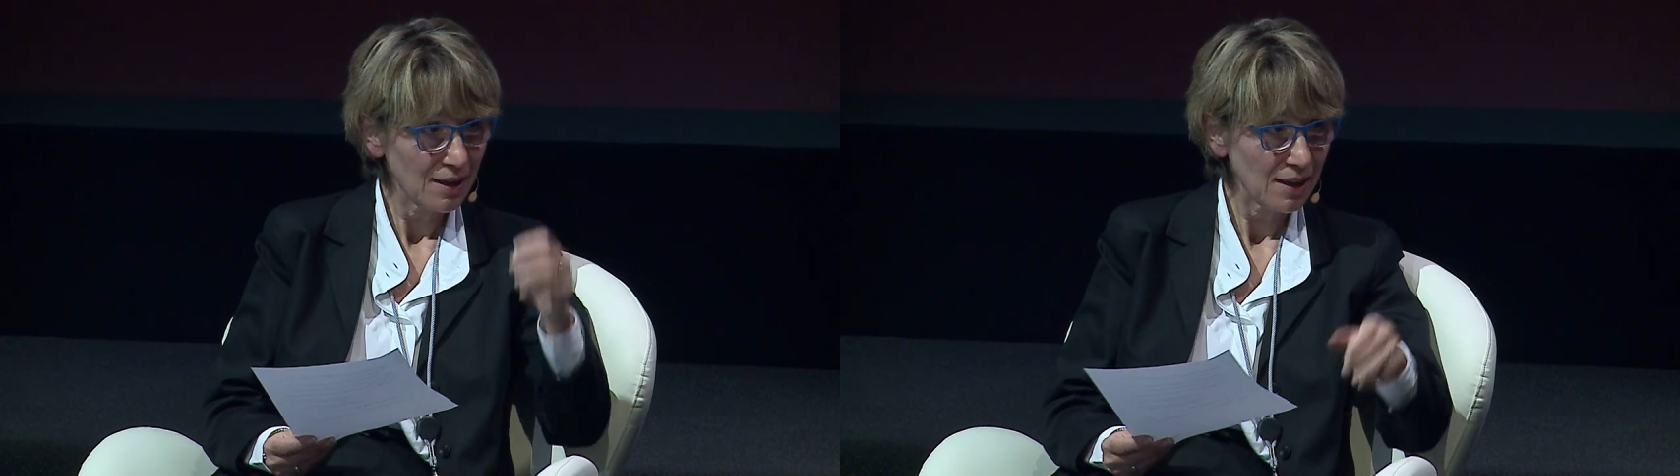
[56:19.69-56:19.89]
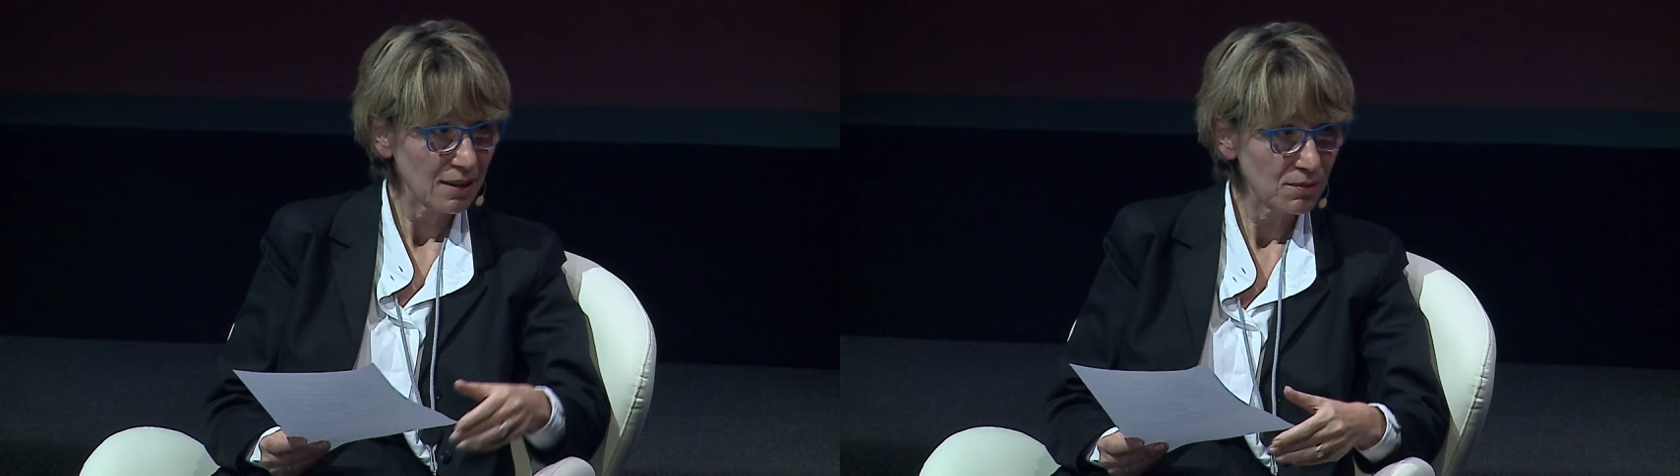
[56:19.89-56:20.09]

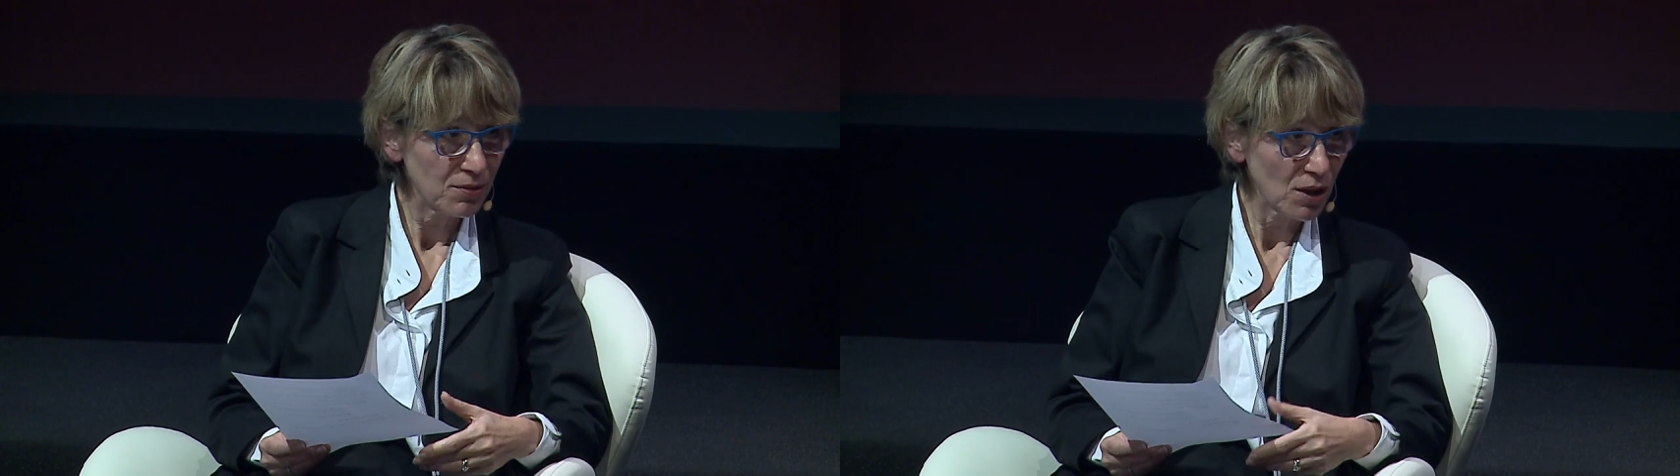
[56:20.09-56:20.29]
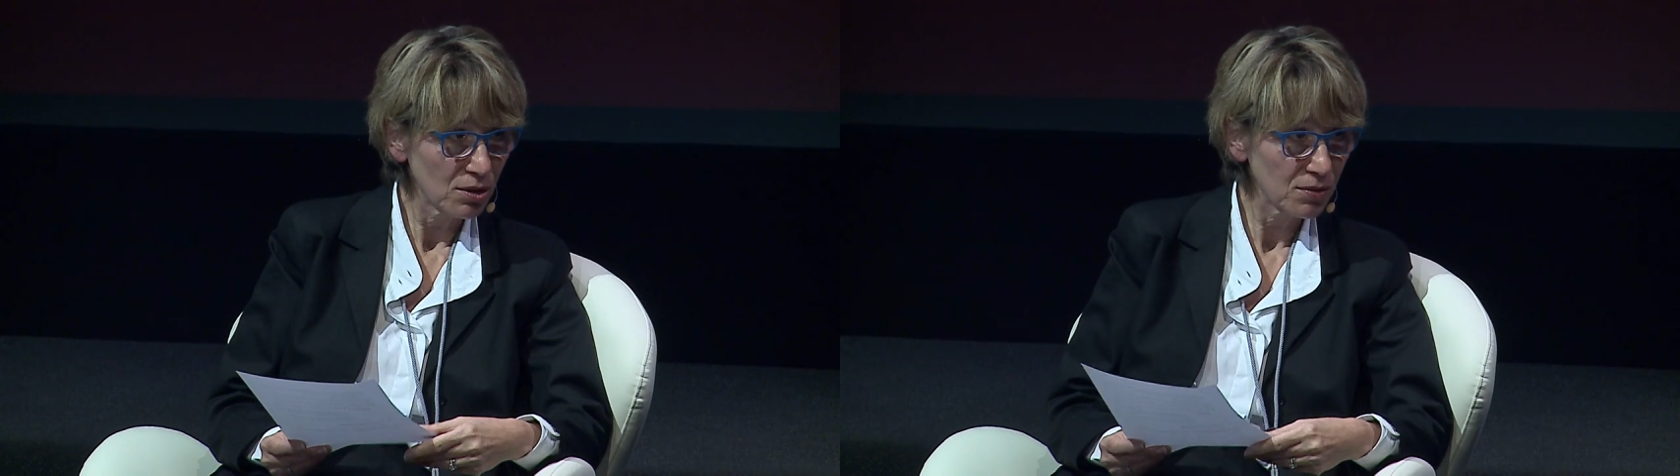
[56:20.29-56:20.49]

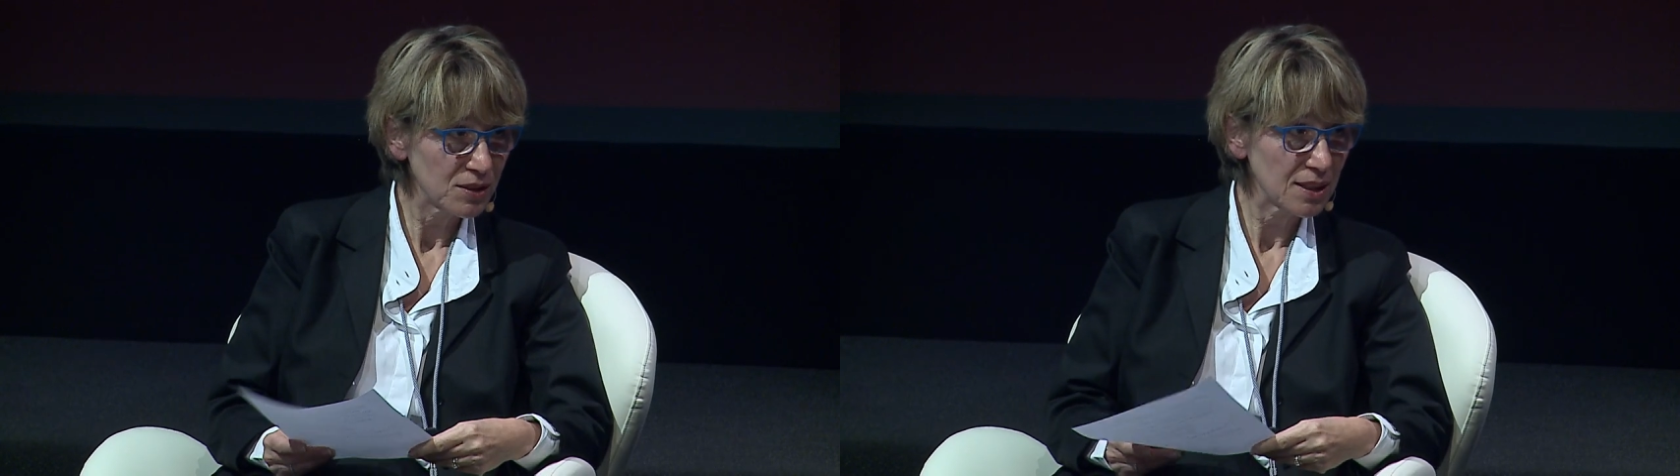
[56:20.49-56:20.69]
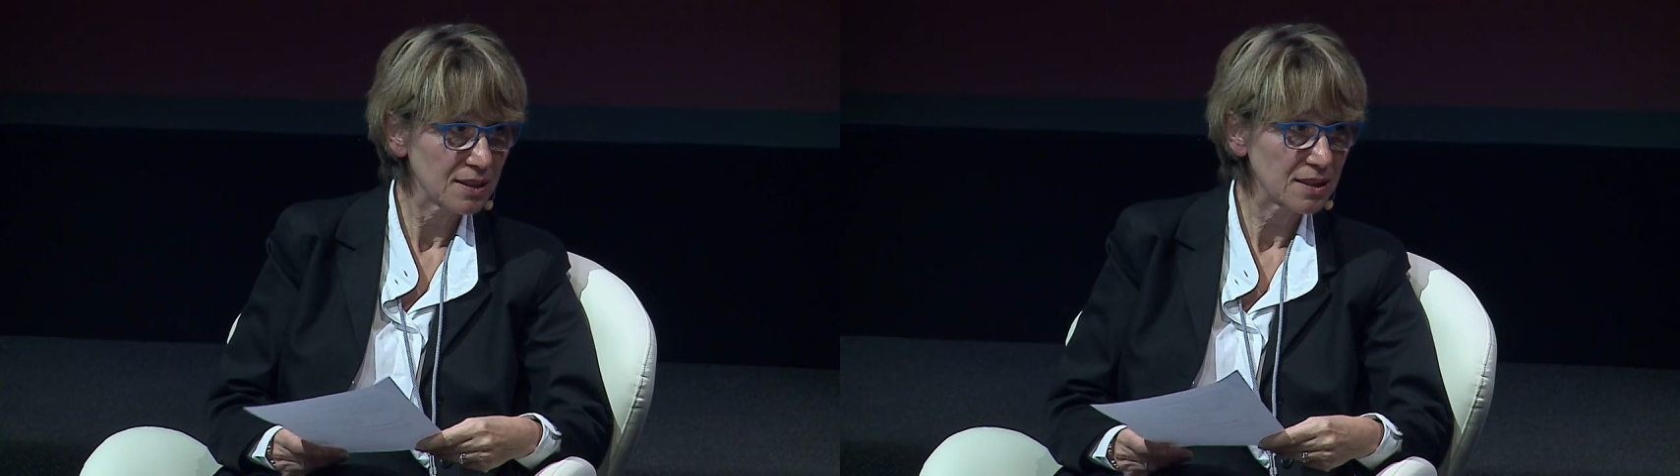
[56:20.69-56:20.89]
involved
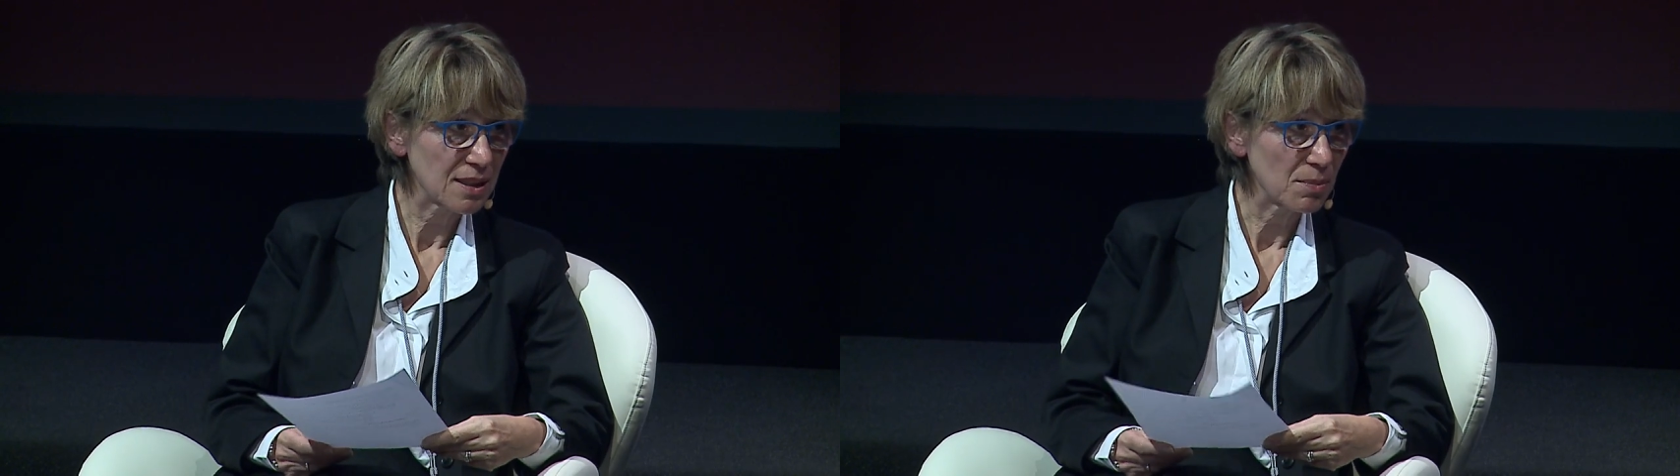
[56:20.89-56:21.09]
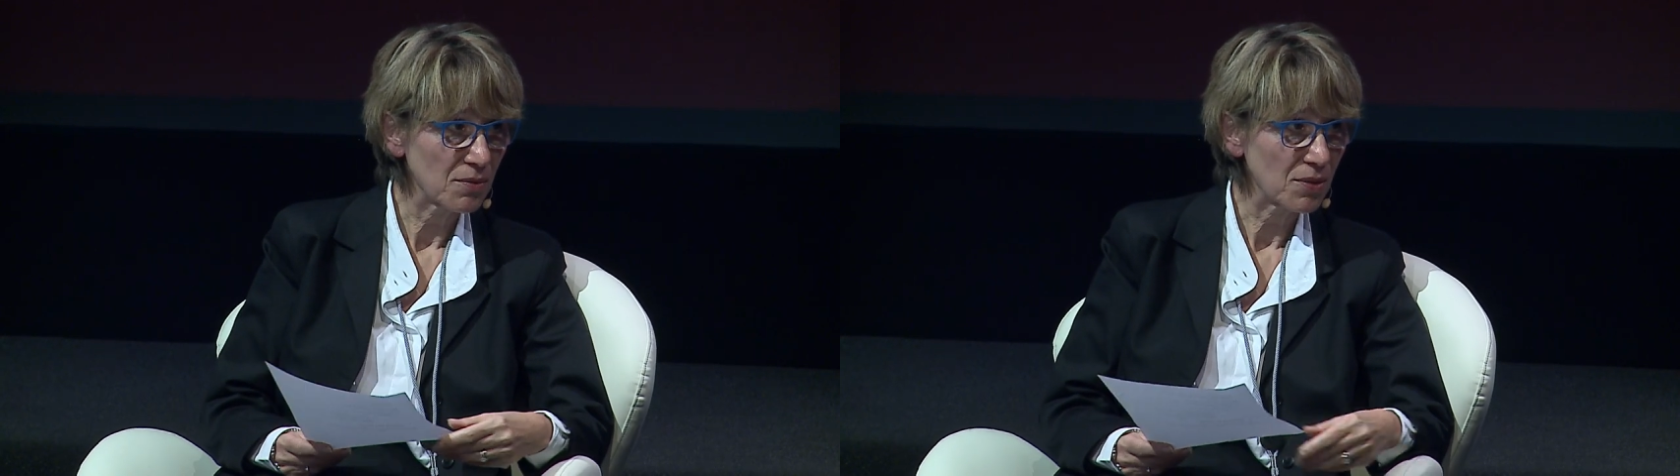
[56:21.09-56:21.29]
in
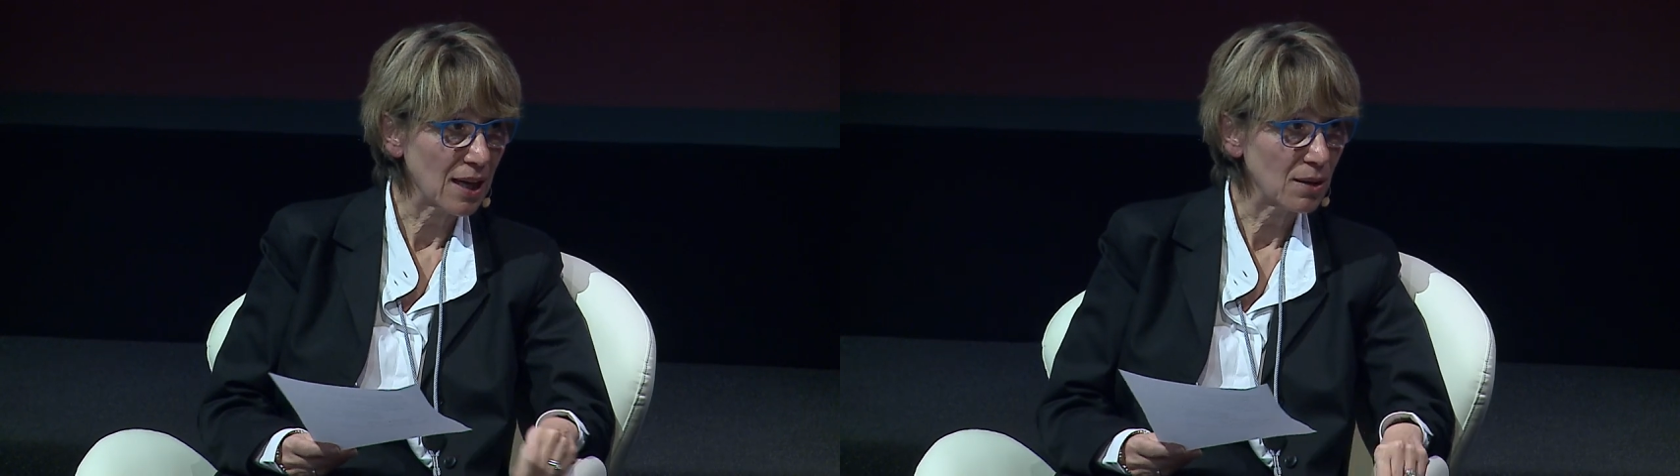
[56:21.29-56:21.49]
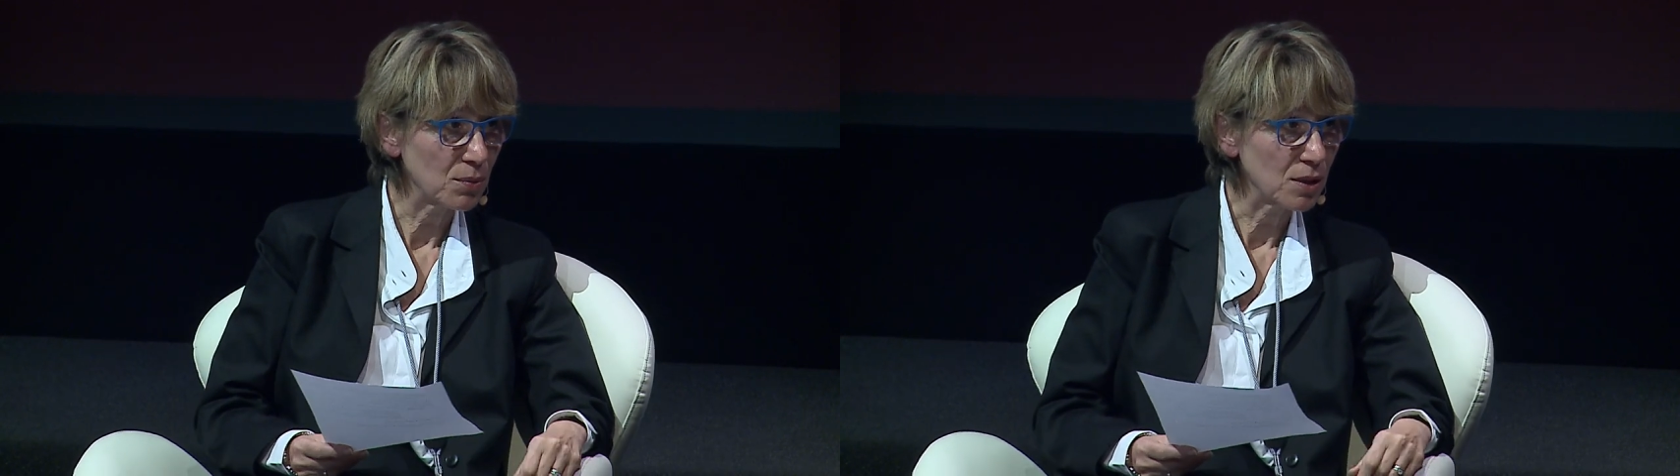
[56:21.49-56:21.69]
some of that
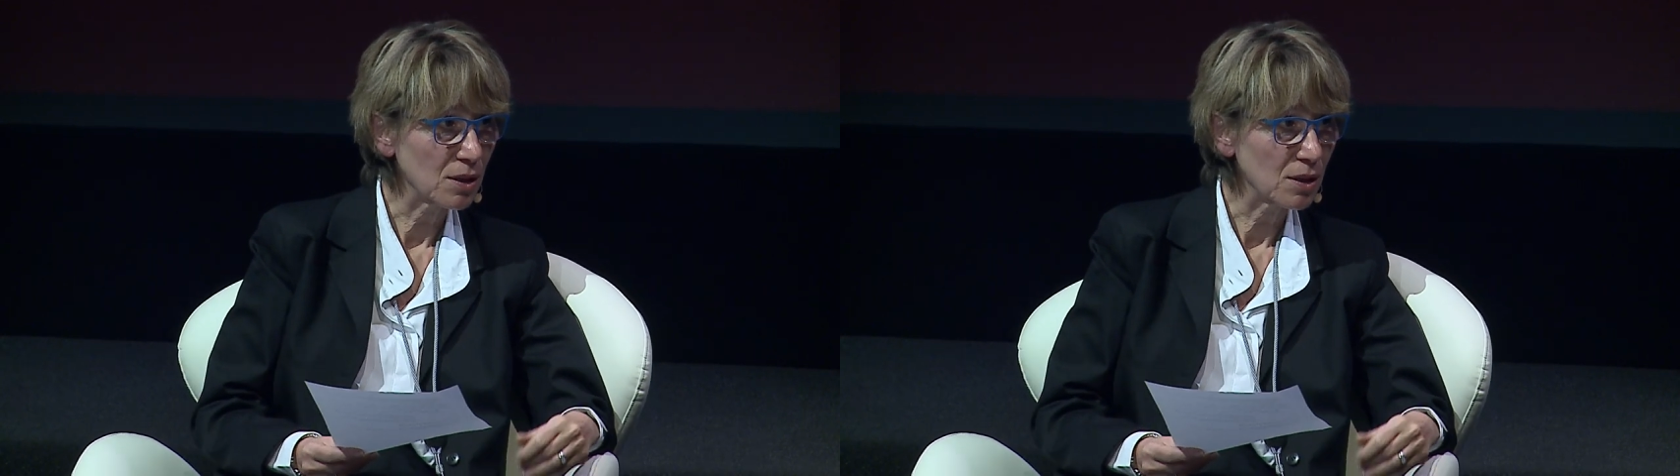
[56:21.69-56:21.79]
work.